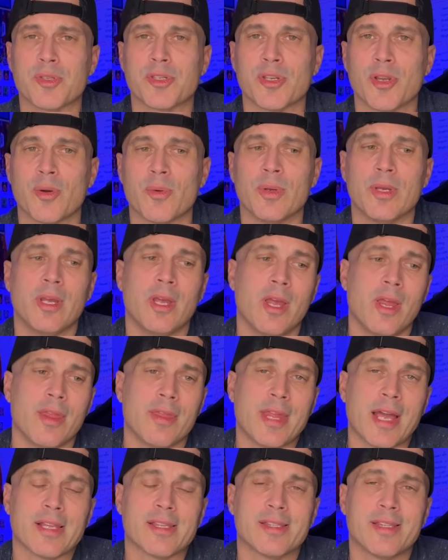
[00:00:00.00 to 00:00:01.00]
So
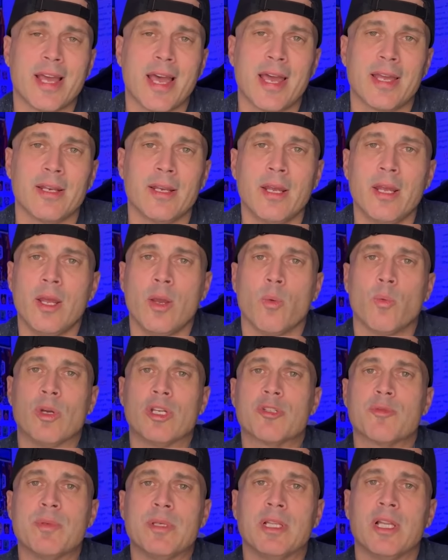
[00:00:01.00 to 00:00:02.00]
that's that.
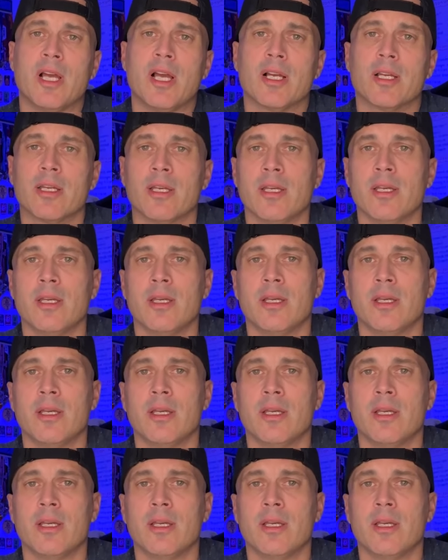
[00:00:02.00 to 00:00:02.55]
Wish me luck.